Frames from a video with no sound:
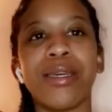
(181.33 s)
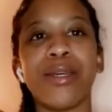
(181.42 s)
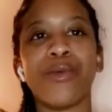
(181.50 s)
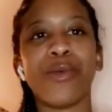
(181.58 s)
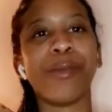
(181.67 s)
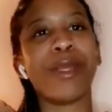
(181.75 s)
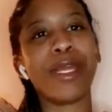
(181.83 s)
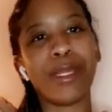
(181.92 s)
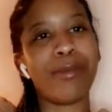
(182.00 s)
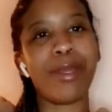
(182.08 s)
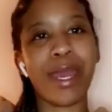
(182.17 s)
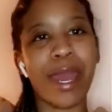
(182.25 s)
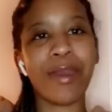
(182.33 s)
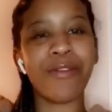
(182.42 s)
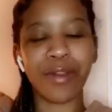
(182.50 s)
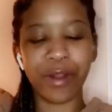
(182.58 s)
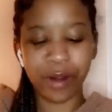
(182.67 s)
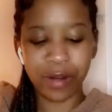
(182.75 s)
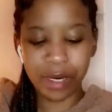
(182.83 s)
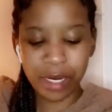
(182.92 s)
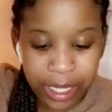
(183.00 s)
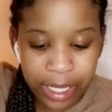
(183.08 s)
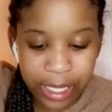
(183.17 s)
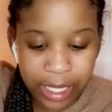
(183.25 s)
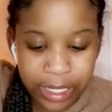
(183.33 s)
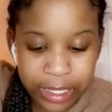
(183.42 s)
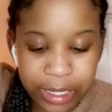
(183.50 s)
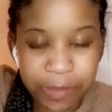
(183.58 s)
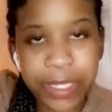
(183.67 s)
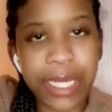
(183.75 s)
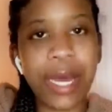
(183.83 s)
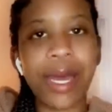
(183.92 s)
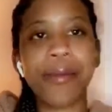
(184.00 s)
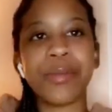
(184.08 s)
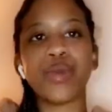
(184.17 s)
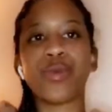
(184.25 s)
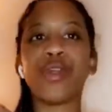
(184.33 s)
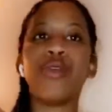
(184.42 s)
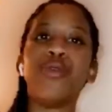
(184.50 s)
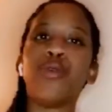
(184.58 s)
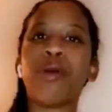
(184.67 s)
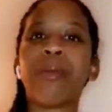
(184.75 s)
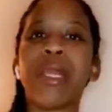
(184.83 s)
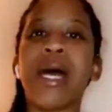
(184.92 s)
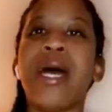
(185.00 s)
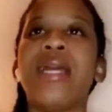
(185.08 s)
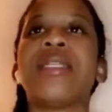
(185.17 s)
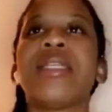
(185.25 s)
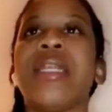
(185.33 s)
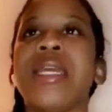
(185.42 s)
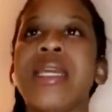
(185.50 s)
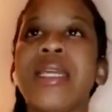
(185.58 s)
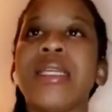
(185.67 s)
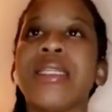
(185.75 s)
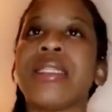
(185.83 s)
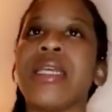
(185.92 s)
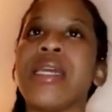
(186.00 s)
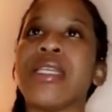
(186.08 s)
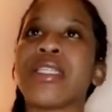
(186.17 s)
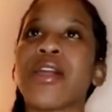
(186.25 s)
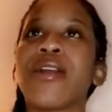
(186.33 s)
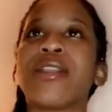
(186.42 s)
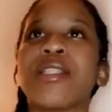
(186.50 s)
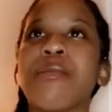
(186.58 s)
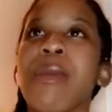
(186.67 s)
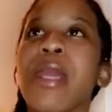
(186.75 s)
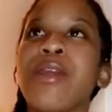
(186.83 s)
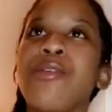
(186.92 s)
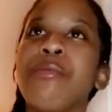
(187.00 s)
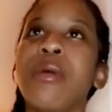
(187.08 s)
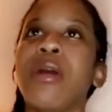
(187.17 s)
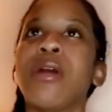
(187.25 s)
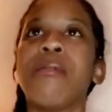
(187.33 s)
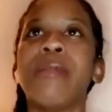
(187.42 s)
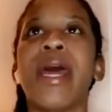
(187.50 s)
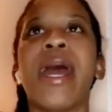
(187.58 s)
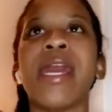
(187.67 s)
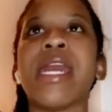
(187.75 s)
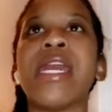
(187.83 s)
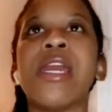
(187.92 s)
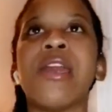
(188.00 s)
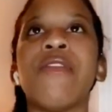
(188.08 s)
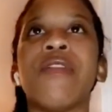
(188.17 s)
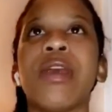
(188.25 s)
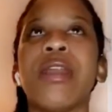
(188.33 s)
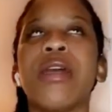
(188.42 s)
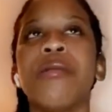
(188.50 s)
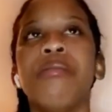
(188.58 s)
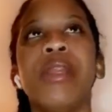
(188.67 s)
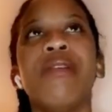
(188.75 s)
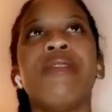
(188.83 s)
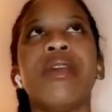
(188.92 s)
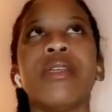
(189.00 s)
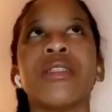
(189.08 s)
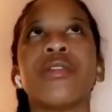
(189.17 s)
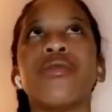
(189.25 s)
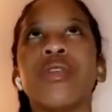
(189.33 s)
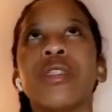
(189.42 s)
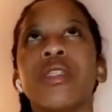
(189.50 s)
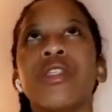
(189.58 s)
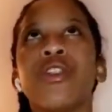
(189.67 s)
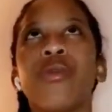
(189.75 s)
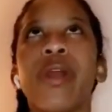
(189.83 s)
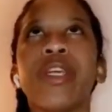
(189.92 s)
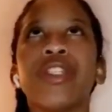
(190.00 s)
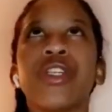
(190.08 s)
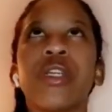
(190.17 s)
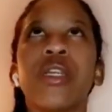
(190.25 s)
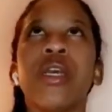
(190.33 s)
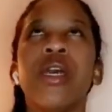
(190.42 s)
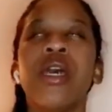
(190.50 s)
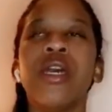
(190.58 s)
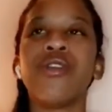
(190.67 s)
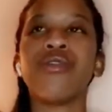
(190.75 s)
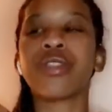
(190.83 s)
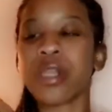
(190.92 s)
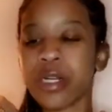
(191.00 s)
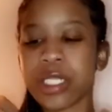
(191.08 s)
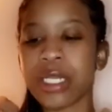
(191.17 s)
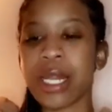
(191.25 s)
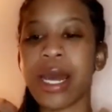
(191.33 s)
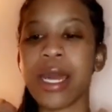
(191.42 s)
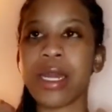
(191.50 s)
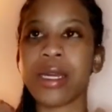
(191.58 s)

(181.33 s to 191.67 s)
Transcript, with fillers: repeated behavior sometimes when you normalize things, it starts to make you become naive and oblivious to a situation. You start to like